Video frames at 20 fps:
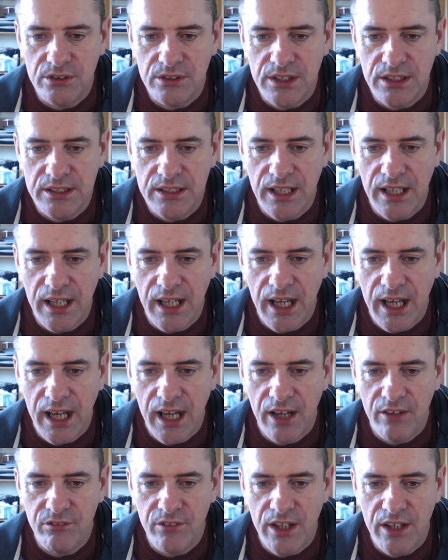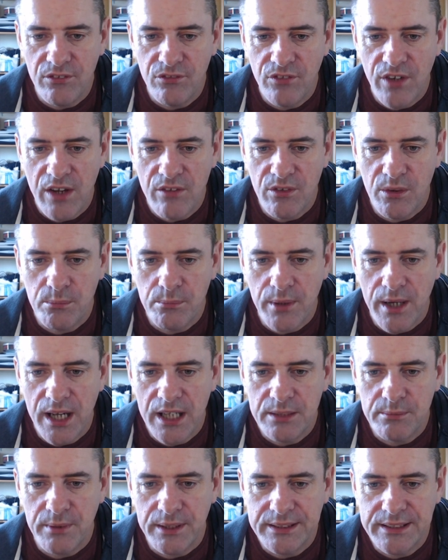Did they have a favourite
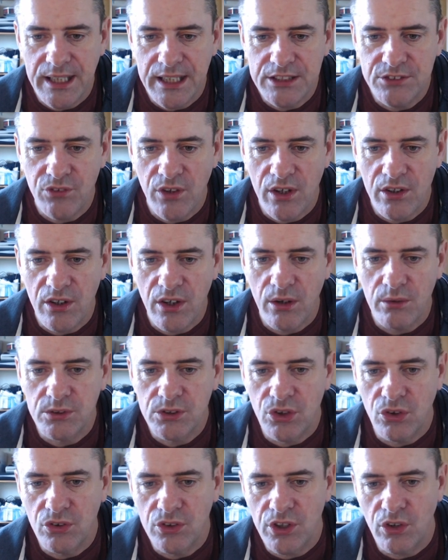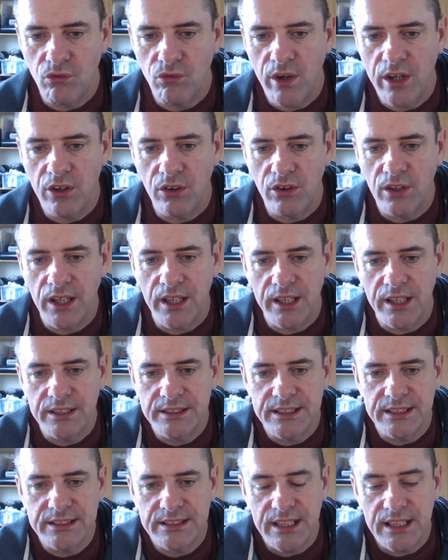brand? My dad's father always owned a Renault, like
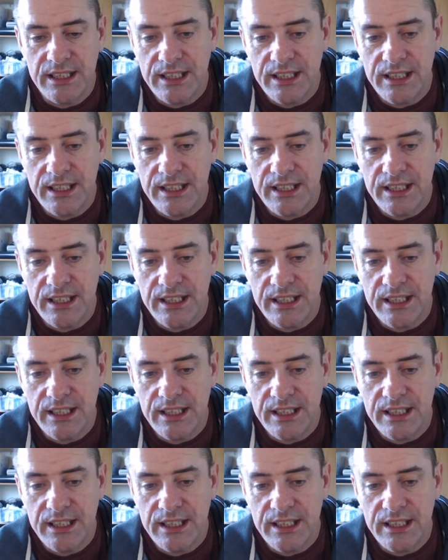16.